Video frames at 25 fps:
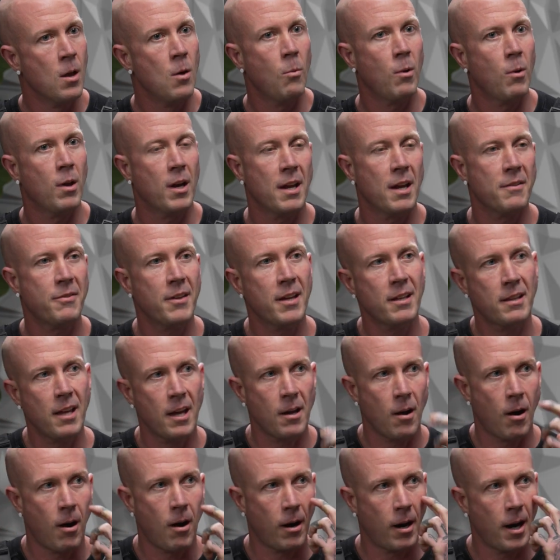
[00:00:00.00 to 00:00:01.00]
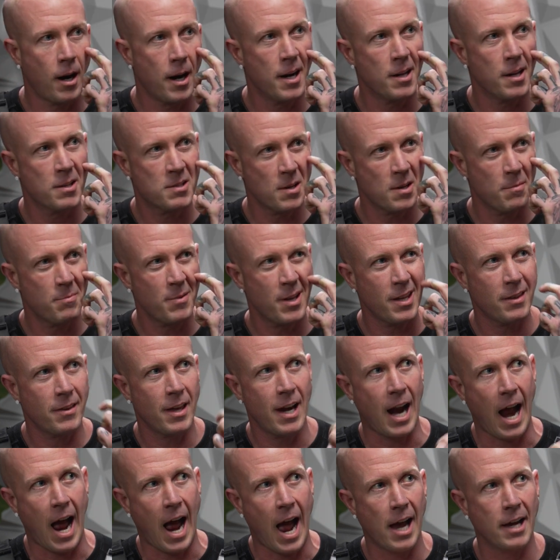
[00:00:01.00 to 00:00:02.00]
Well, and I think they are. And it's something
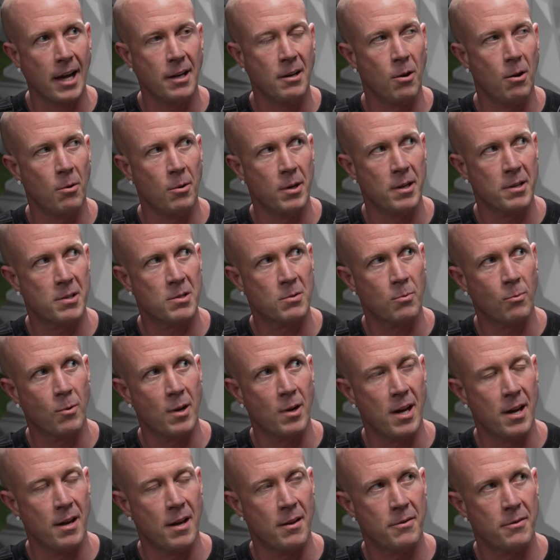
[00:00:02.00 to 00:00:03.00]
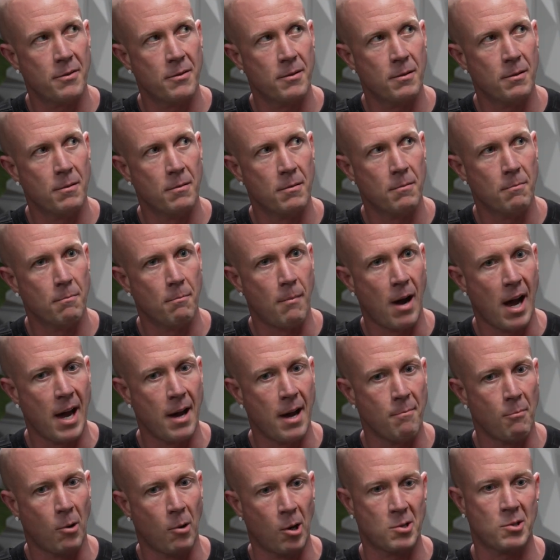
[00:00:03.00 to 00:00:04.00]
that I noticed with
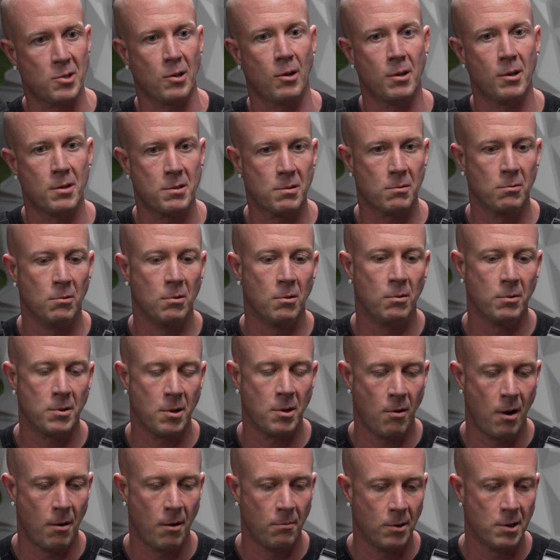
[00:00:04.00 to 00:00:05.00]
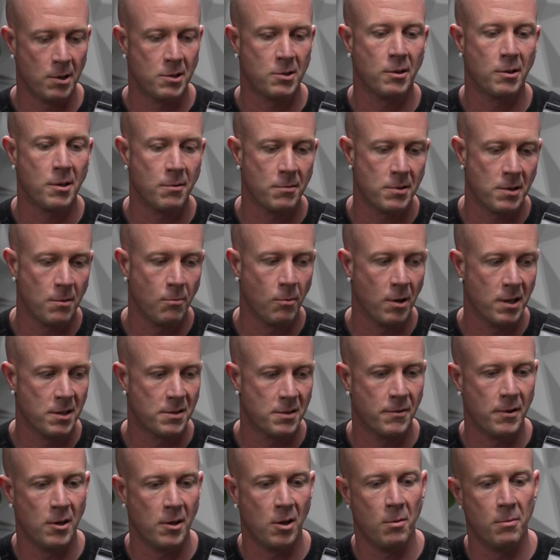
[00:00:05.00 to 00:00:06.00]
my martial arts school. You know, I originally was in
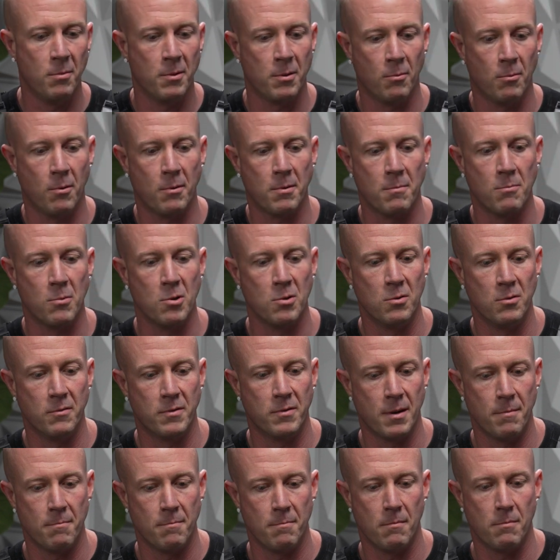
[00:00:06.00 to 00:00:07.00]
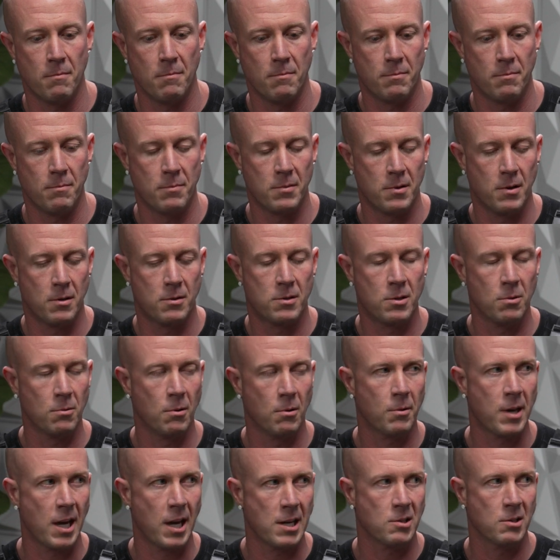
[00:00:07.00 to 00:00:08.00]
Wentzville, but when we moved in 2
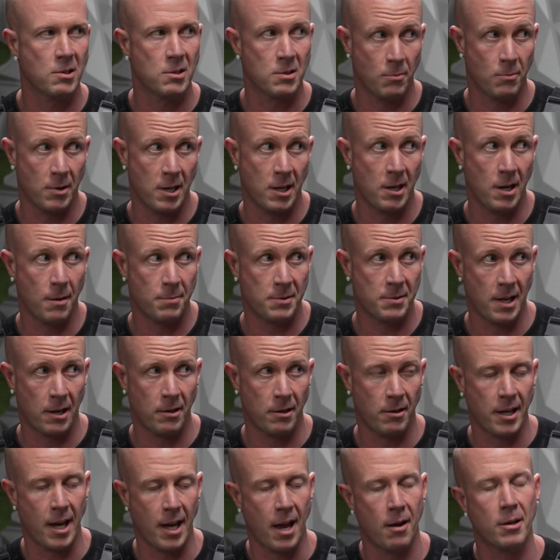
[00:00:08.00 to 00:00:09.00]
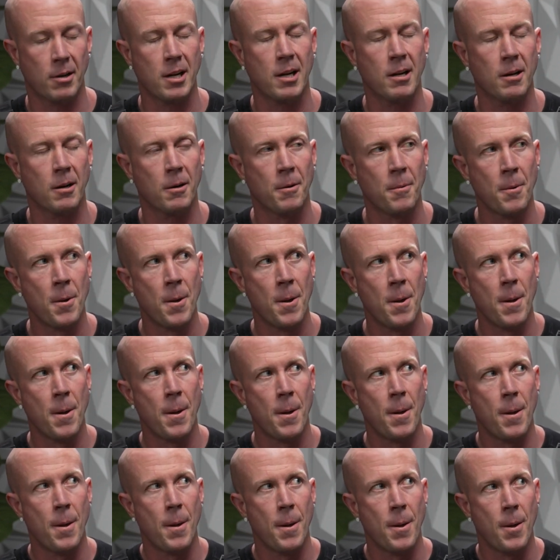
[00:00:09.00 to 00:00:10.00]
locations and we ended up settling out here,
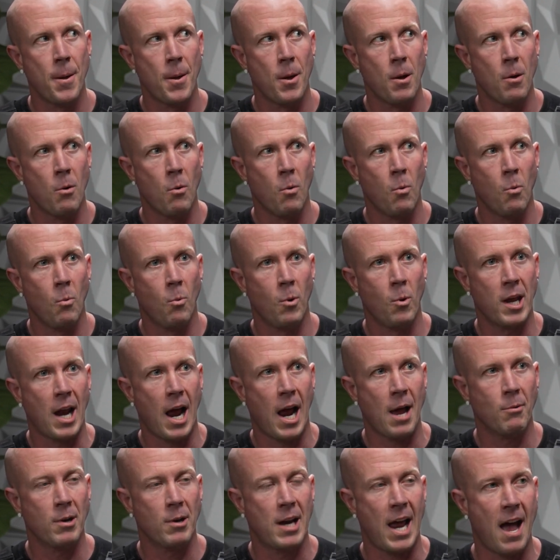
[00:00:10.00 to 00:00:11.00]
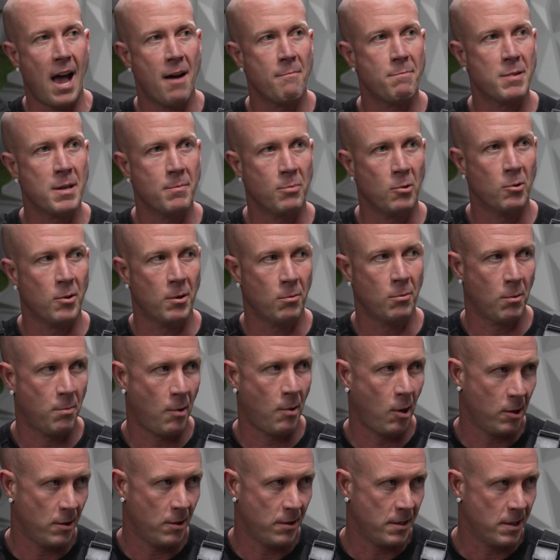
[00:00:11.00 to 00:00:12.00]
when I would have people that were
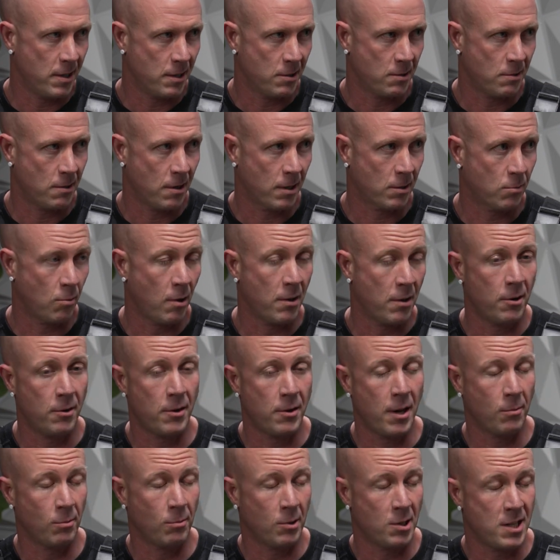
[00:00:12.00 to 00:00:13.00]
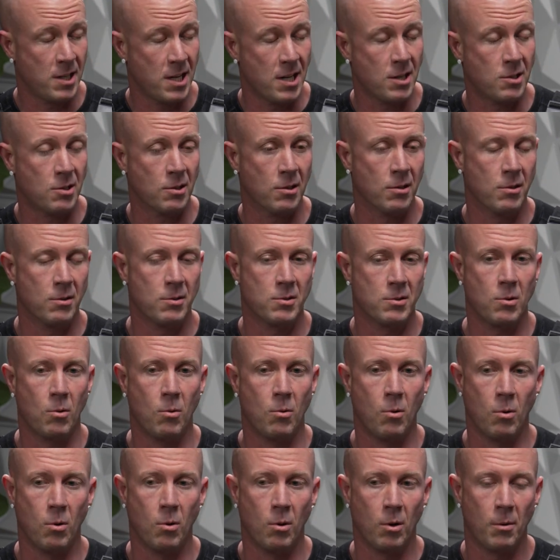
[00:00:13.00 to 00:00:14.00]
part of the district, whether they were teachers
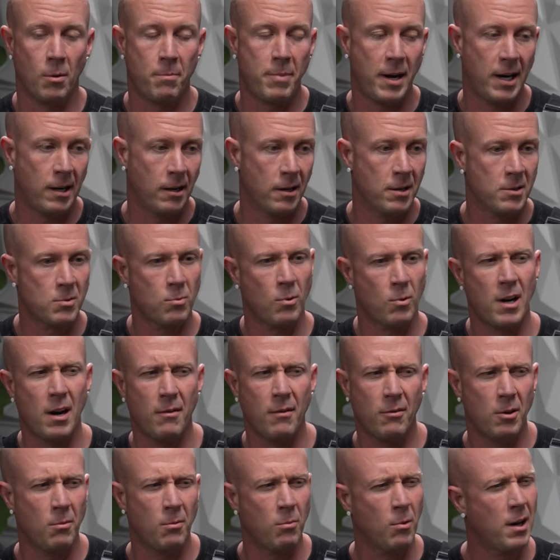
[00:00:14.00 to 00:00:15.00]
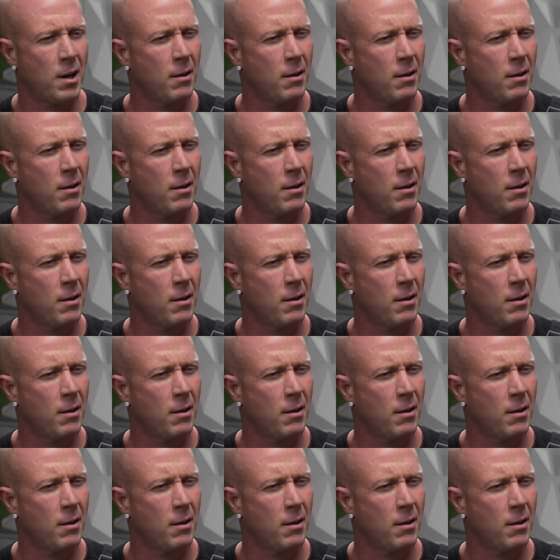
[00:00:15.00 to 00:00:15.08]
or paras, whatever